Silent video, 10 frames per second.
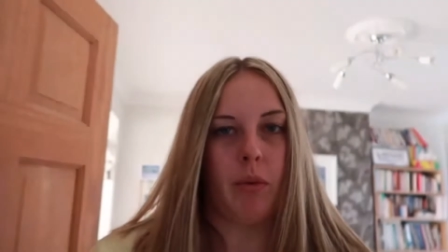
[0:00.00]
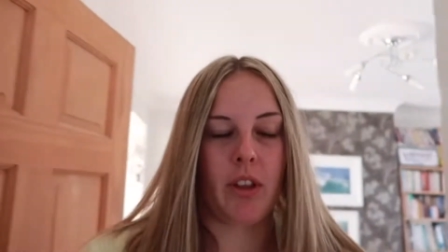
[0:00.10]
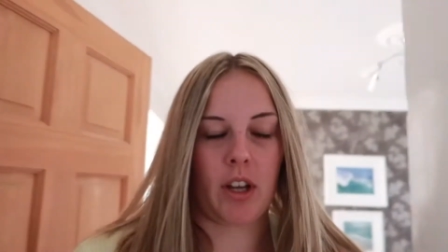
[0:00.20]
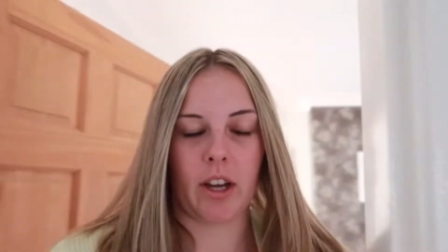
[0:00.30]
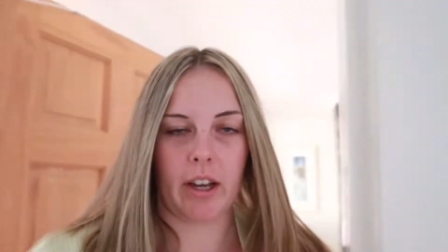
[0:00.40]
with the
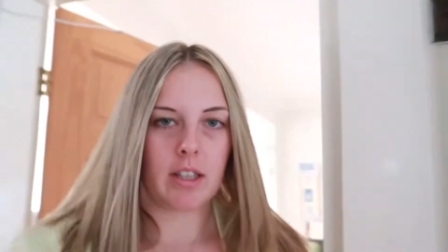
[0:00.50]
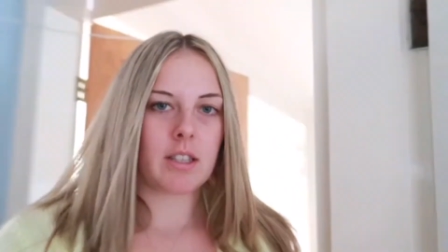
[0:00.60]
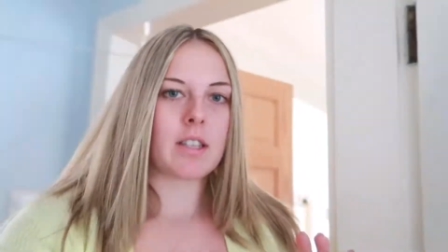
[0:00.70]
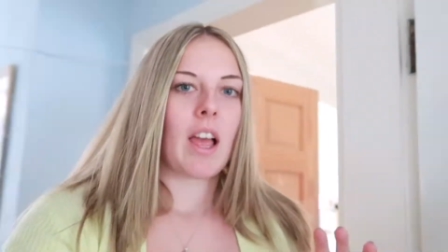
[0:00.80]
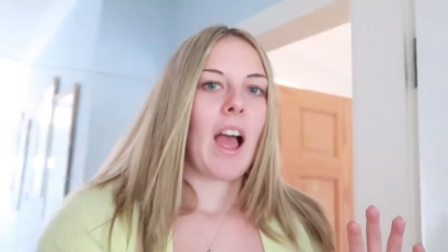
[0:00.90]

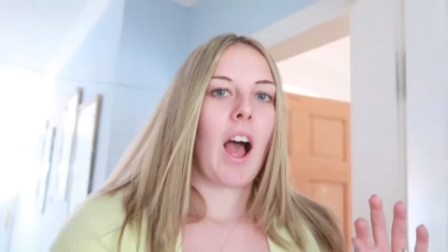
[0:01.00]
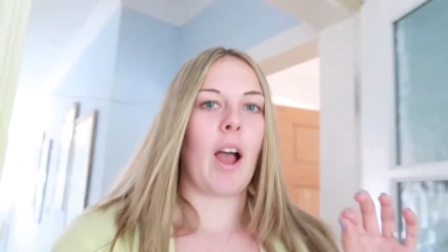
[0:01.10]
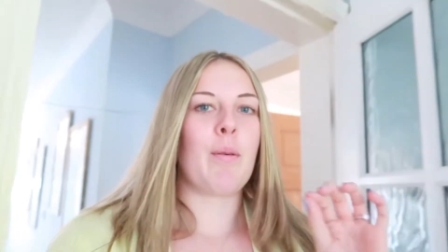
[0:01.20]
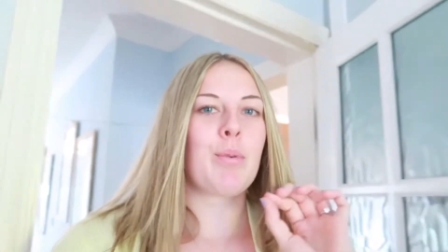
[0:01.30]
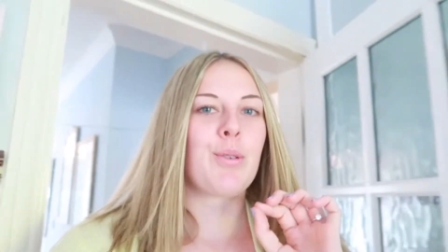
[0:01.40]
goods.
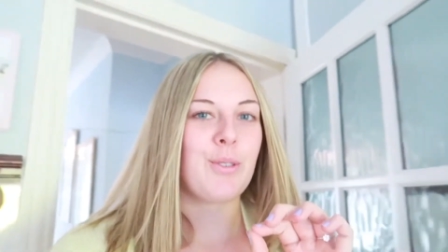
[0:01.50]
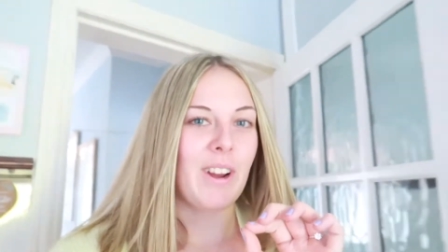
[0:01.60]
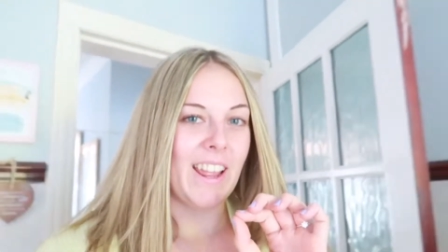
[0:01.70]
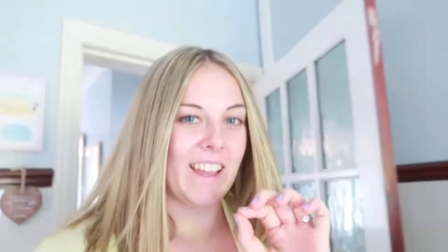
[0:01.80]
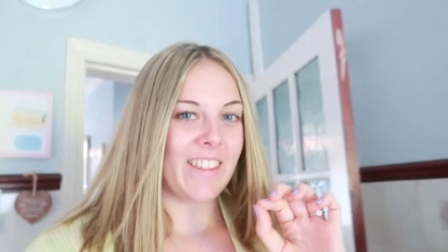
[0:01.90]
I'm
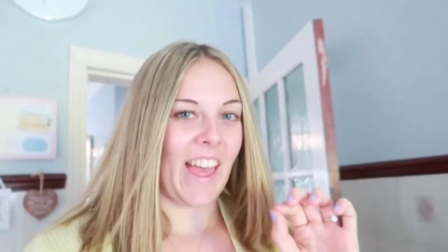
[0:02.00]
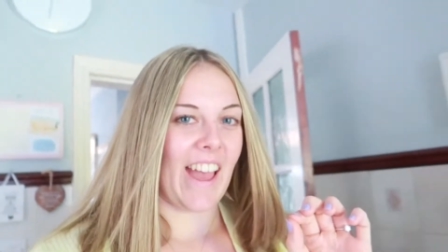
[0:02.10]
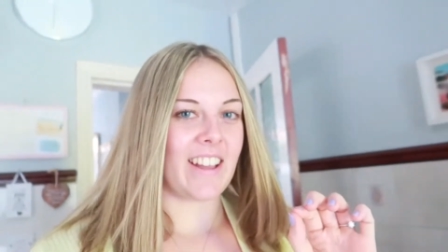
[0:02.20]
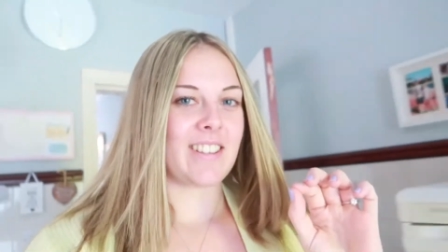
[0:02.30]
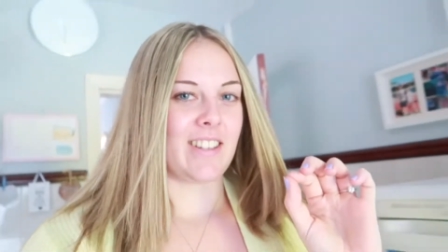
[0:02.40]
praying the
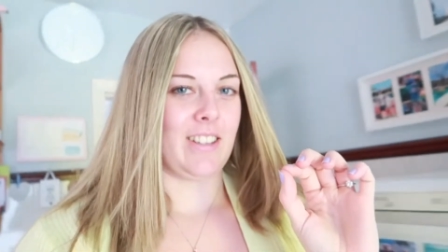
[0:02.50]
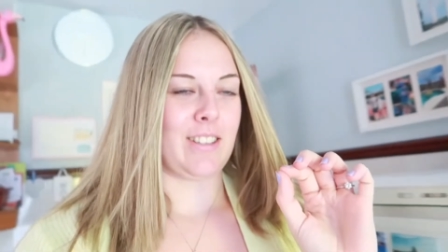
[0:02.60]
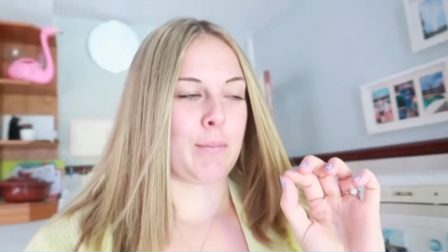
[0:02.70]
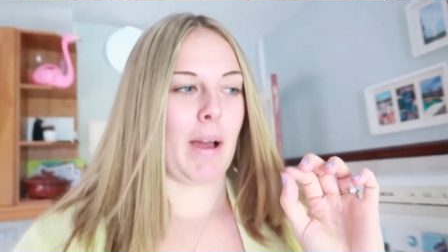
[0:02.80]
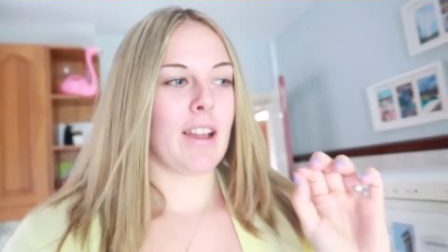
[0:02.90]
eggs aren't
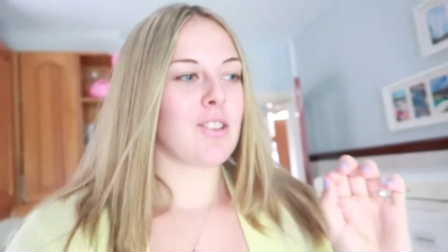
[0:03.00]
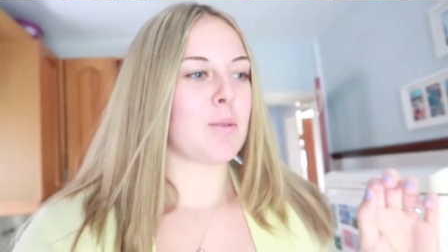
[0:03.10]
smashed